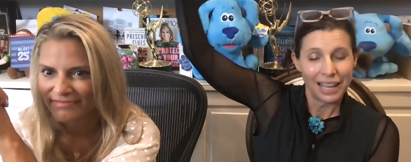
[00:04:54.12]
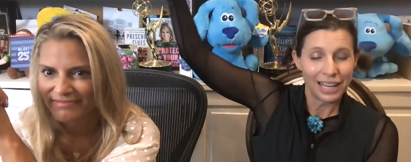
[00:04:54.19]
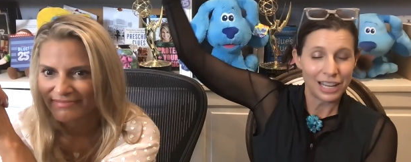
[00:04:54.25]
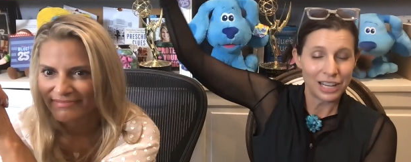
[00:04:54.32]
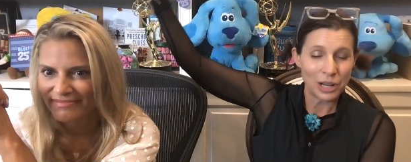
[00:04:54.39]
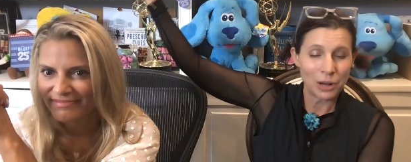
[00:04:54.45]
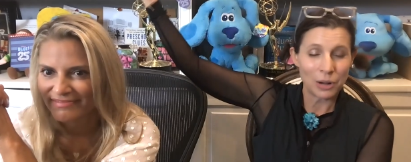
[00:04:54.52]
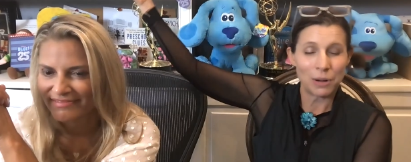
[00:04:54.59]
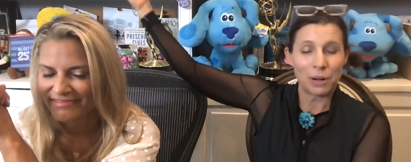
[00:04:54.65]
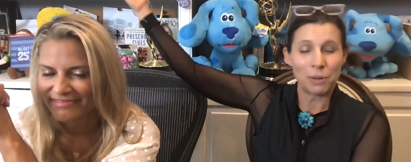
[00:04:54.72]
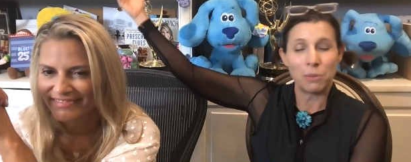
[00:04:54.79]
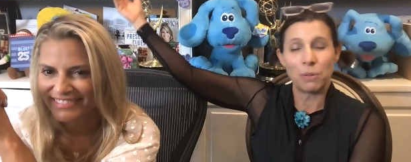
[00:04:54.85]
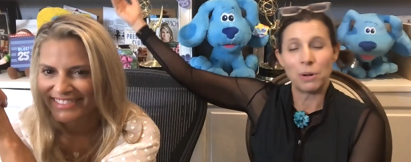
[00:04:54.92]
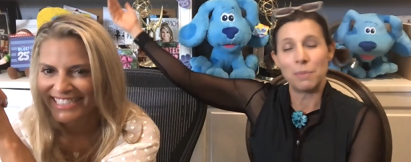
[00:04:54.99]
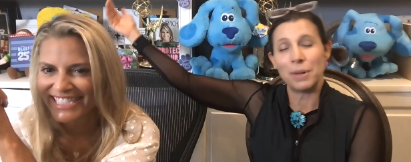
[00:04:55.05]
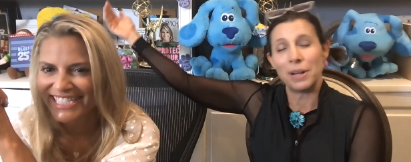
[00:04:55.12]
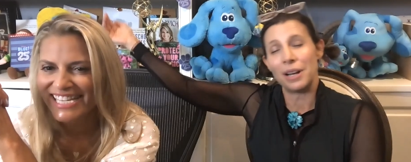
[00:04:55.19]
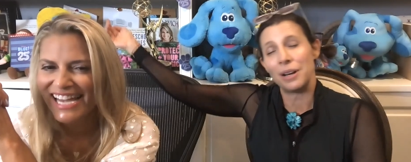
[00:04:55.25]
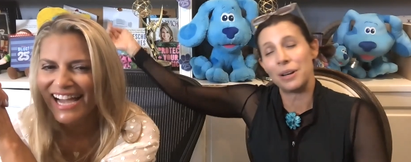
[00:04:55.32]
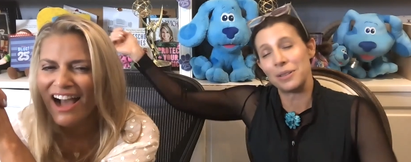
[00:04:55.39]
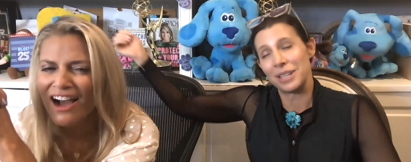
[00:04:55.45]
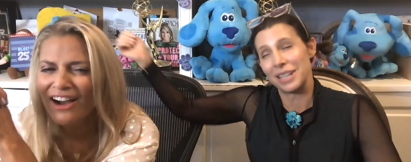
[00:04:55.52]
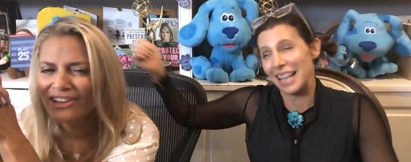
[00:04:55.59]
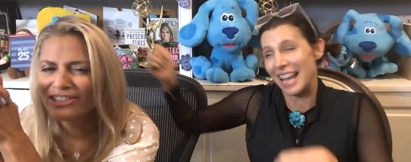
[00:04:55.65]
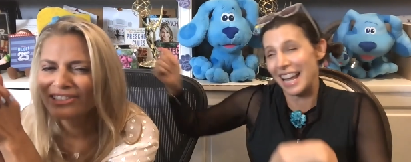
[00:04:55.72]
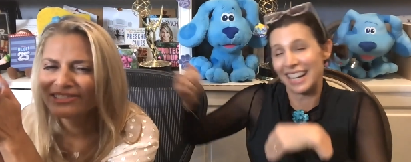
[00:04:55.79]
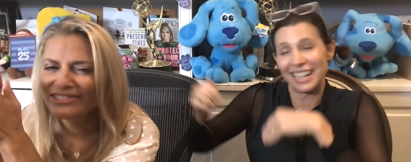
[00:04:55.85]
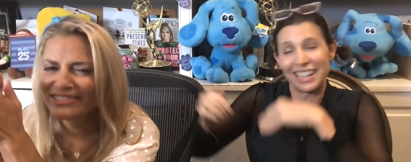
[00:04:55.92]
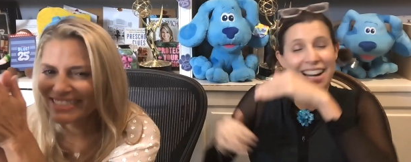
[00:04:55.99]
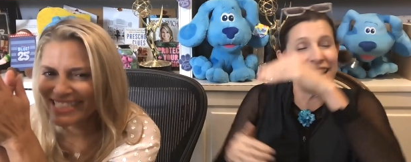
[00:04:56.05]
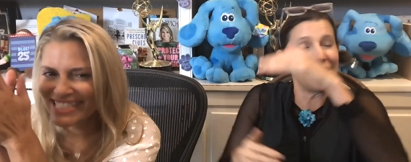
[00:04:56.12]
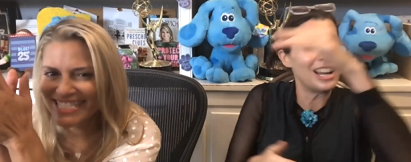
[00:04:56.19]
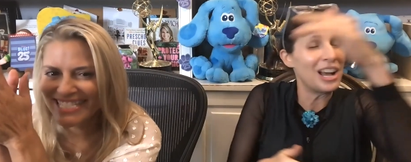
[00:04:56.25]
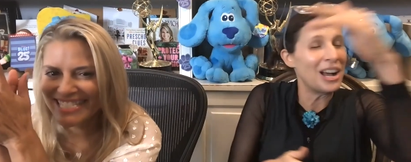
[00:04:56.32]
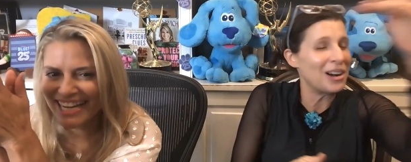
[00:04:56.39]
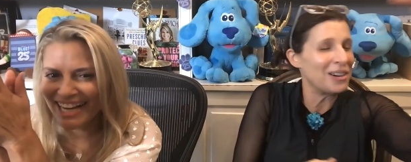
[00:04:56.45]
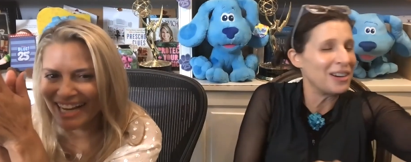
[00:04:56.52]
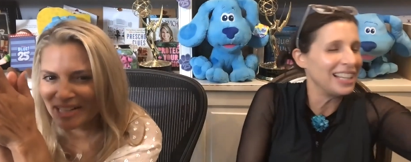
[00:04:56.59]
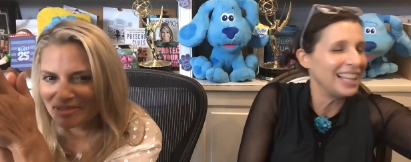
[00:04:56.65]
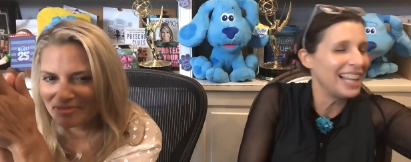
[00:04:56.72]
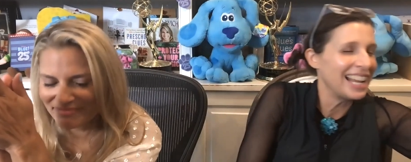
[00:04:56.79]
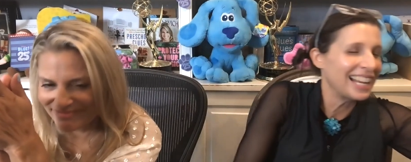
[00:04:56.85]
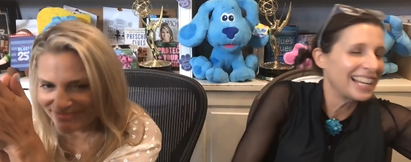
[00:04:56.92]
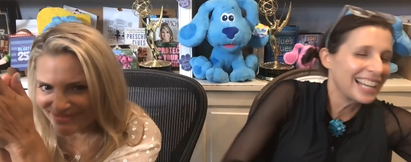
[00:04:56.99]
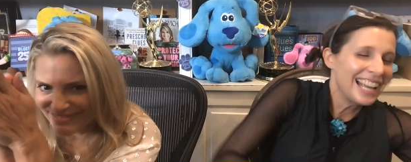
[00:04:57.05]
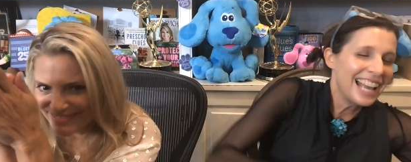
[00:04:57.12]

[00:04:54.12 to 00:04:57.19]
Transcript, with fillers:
Speaker 1: you know, a woman no, I know. No. I'm like,